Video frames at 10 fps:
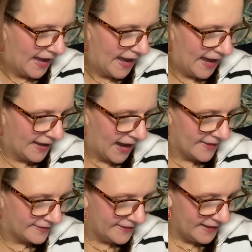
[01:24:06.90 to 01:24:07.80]
And I
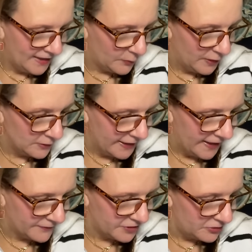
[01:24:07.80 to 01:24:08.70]
think we only
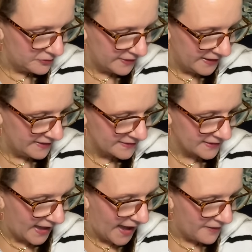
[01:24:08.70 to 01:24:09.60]
have 2 things
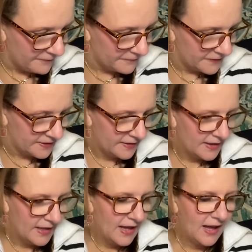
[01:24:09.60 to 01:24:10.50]
left.
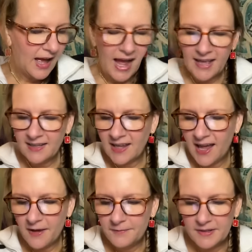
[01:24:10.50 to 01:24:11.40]
I
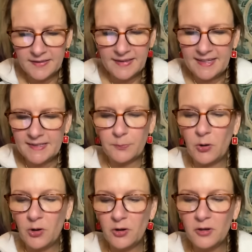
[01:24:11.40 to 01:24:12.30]
loved these
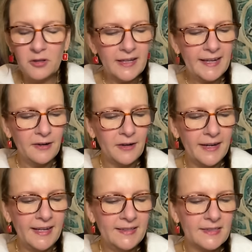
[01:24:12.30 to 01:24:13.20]
pearl
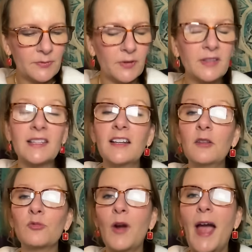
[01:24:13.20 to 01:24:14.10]
earrings with
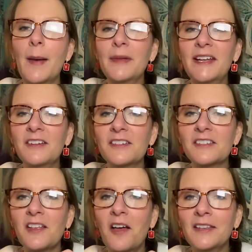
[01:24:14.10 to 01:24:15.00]
little rabbit
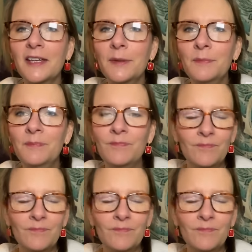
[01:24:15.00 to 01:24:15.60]
ears on them.